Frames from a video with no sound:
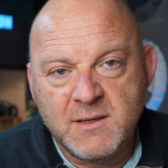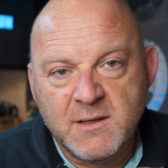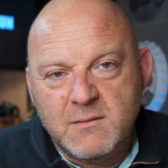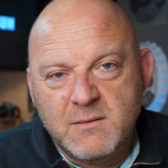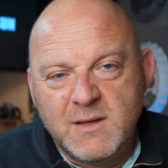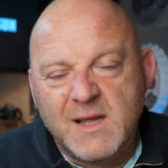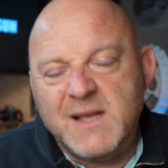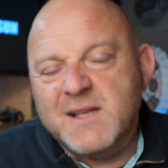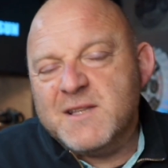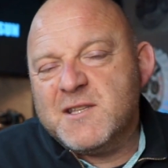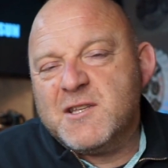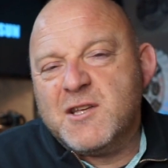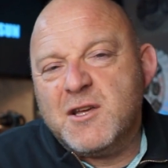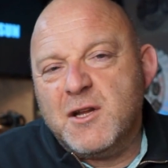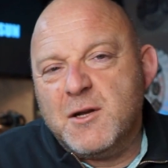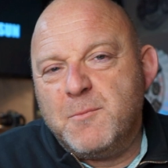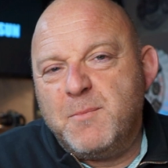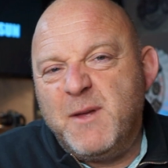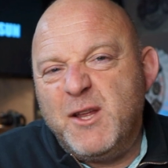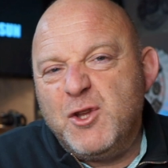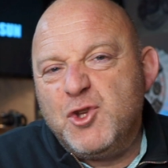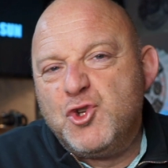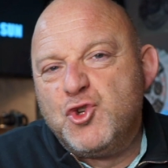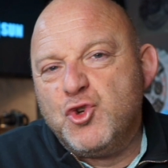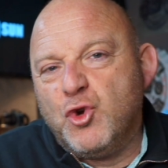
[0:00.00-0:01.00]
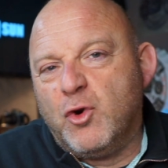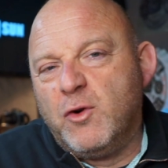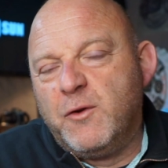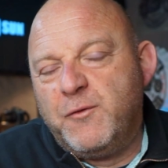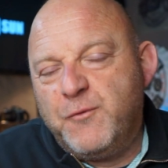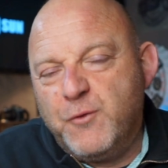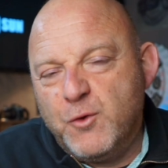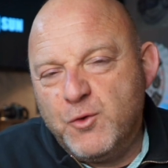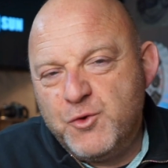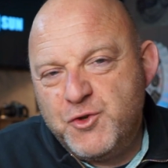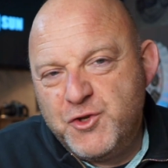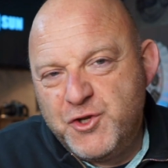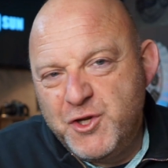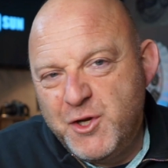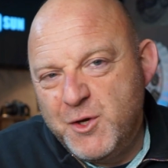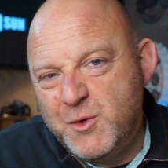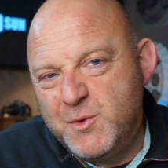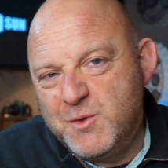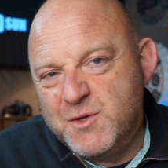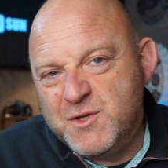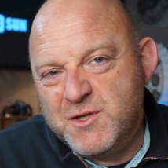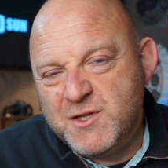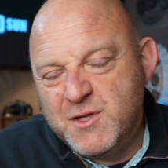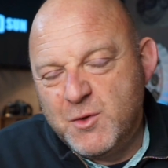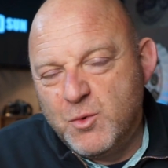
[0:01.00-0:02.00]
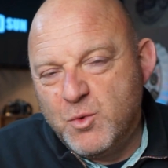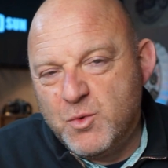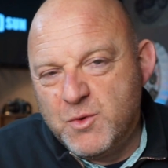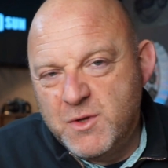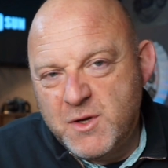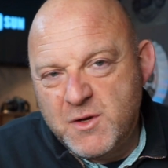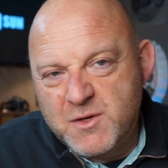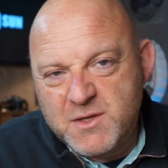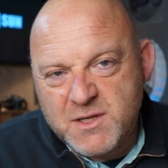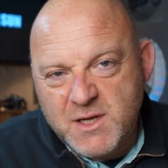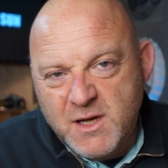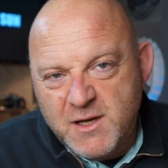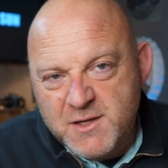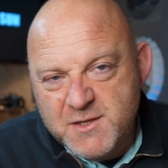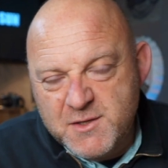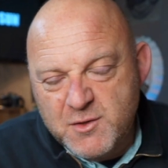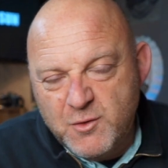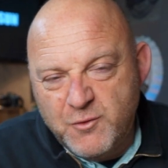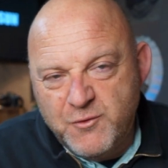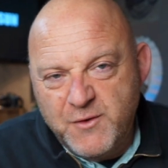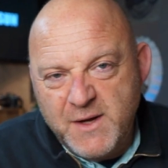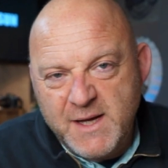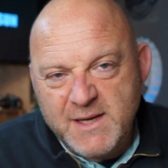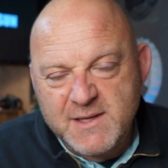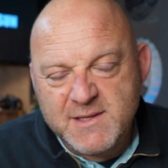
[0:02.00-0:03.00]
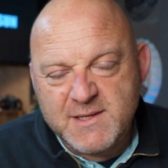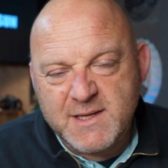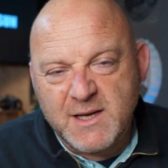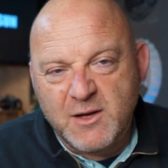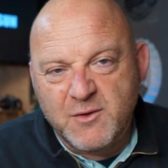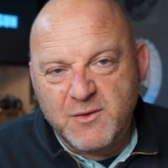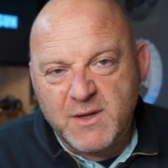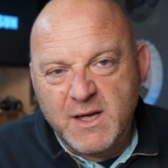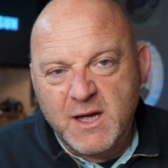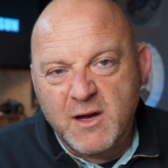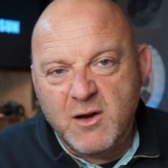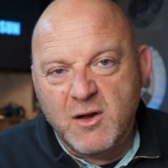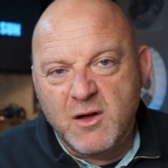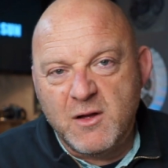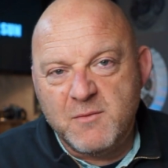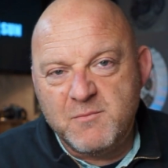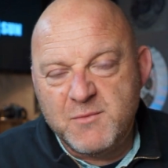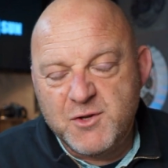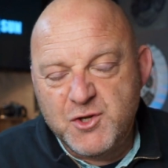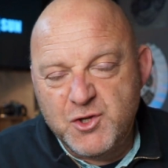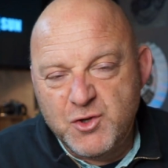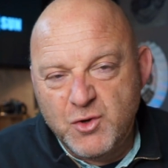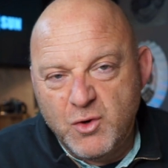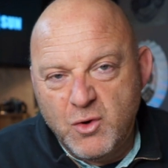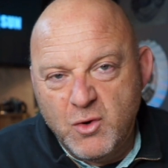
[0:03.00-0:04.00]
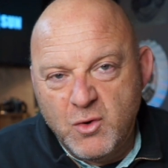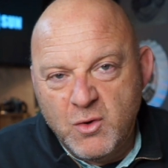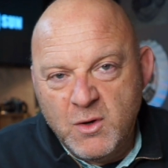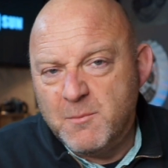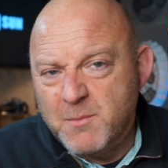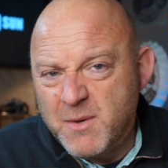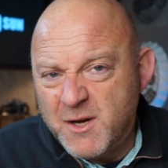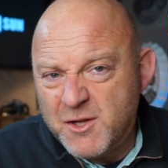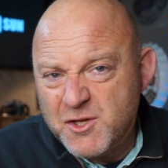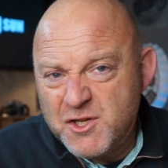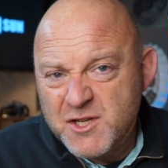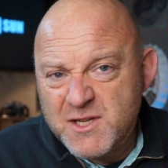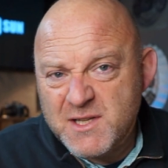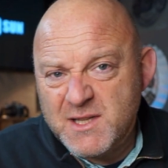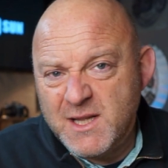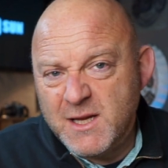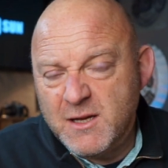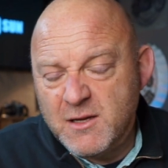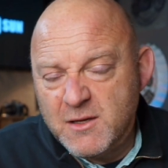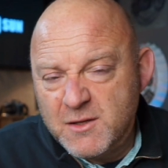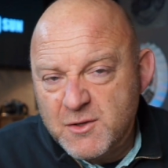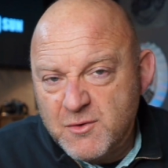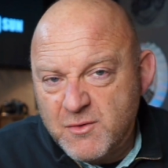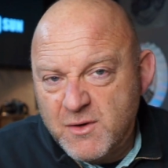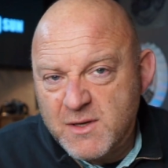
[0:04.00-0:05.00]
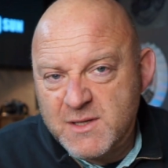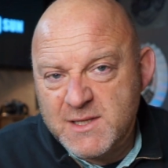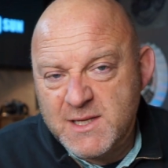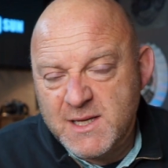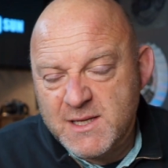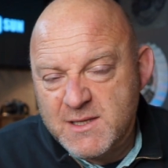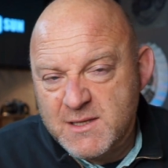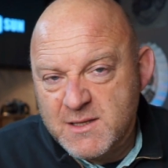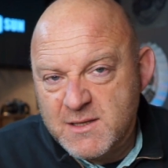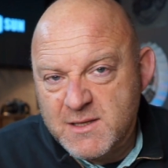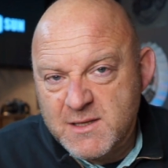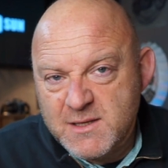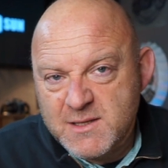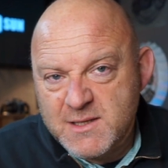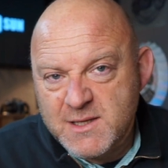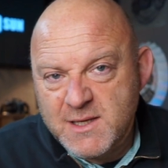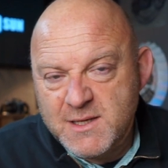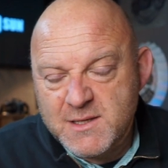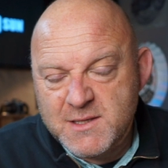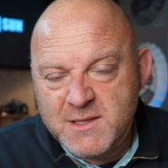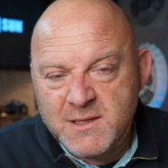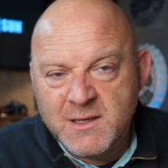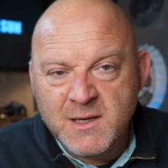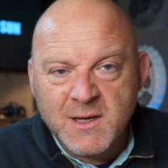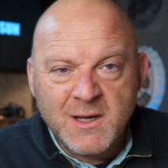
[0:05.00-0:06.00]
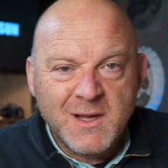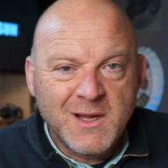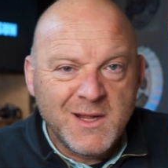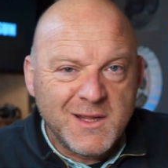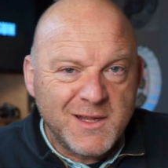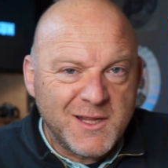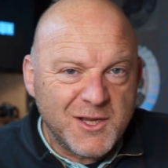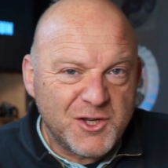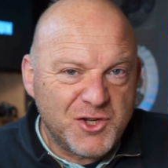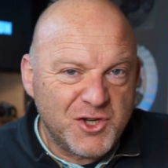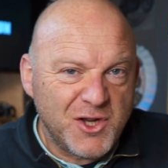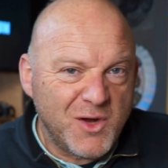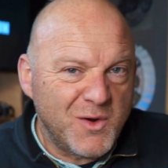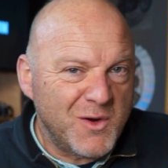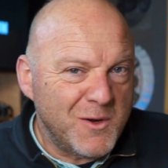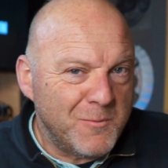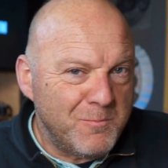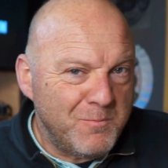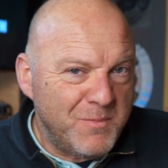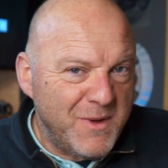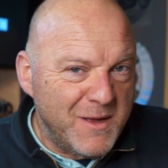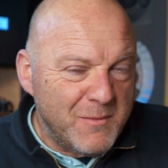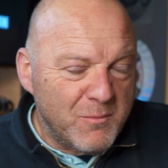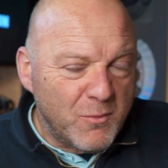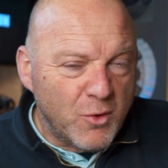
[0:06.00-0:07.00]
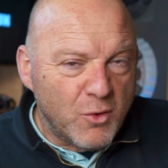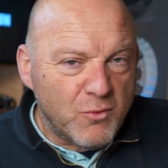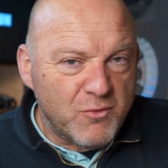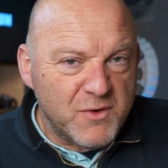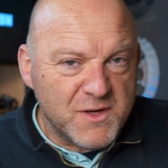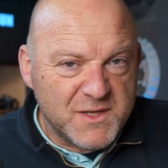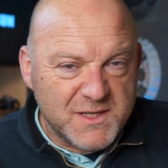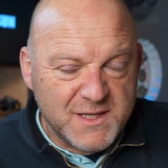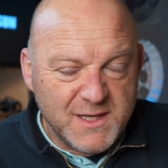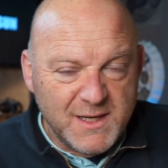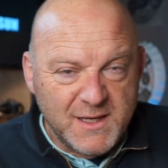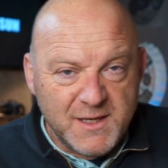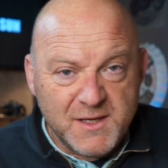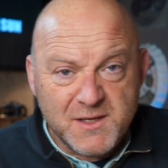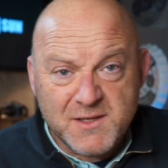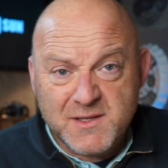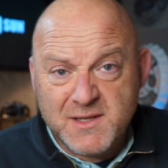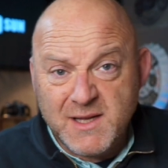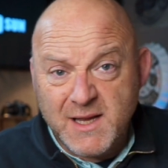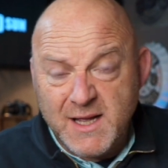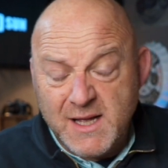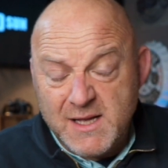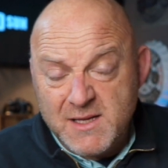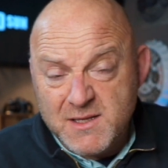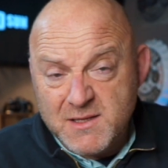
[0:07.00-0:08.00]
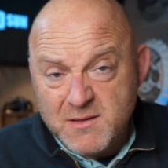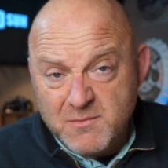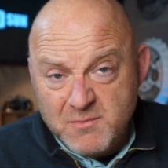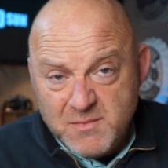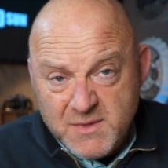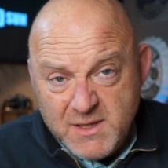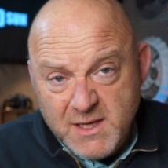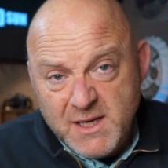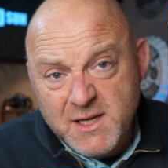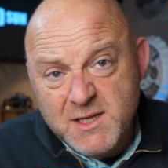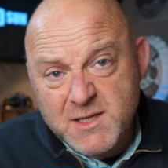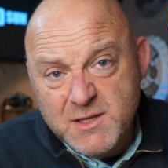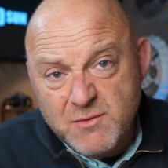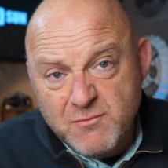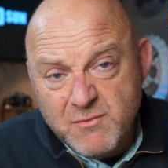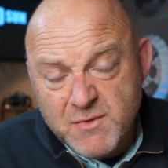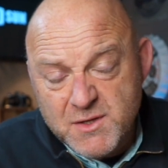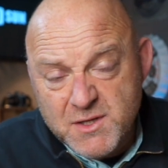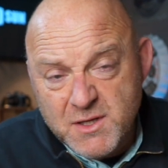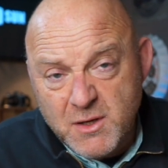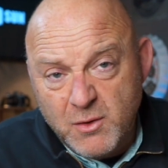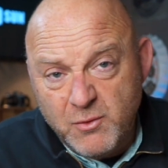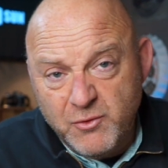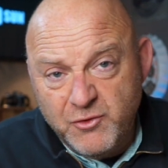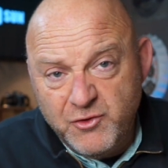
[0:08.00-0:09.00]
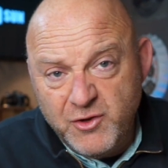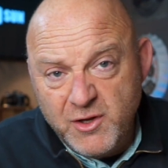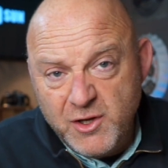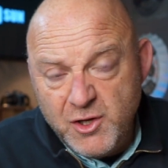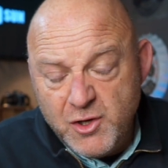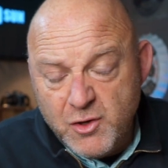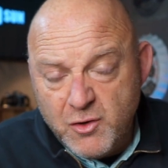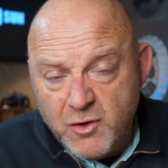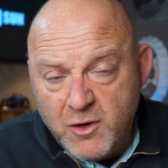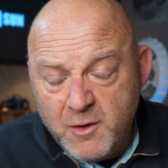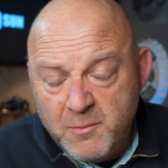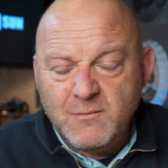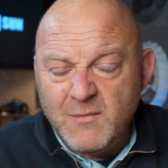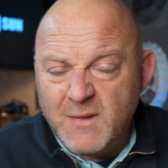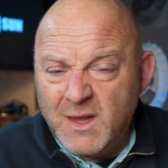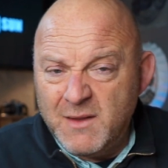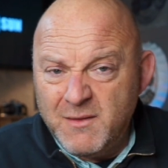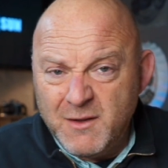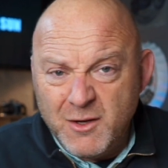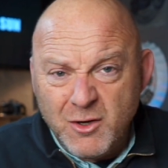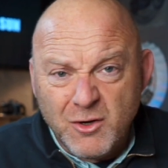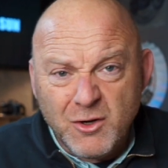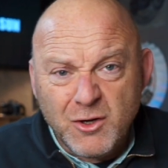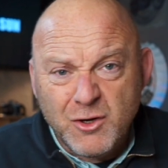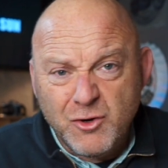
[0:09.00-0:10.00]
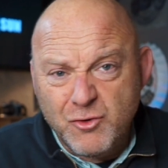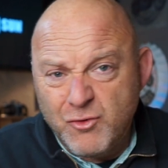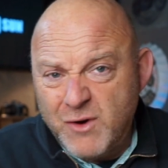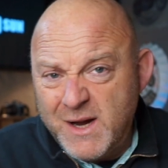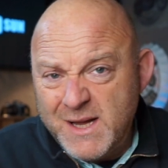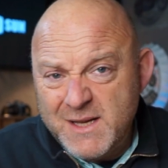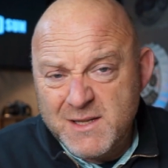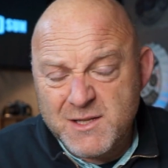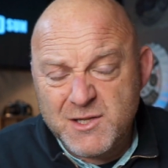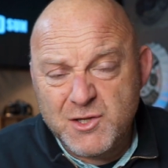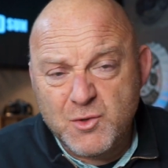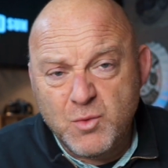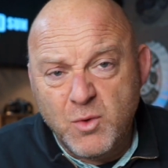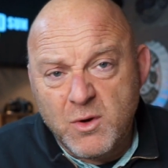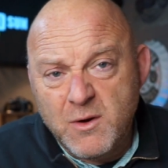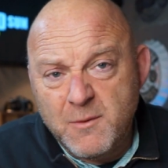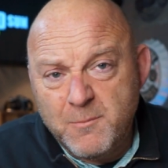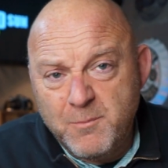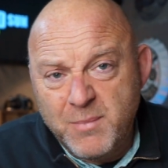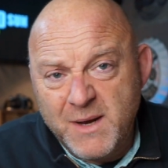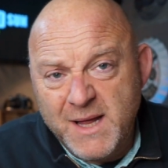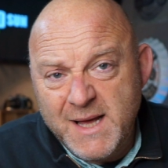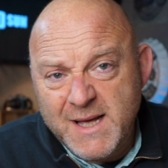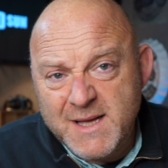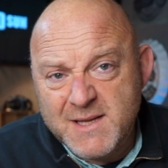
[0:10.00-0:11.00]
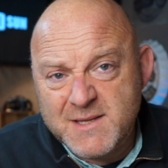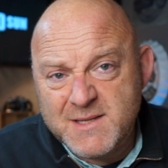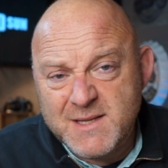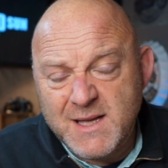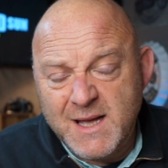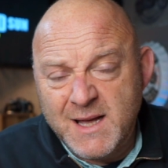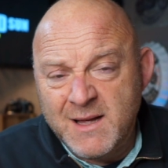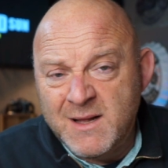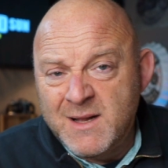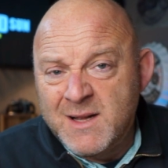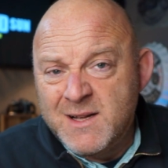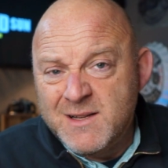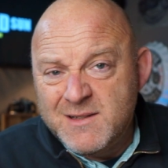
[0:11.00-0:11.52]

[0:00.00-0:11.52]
And that's going to be joyful tunes to all those Arsenal fans out there, I'm sure. But I just think under Arteta this season, they're showing a bit more resilience. They're getting some decent results in Europe. And they've got a great squad of players there.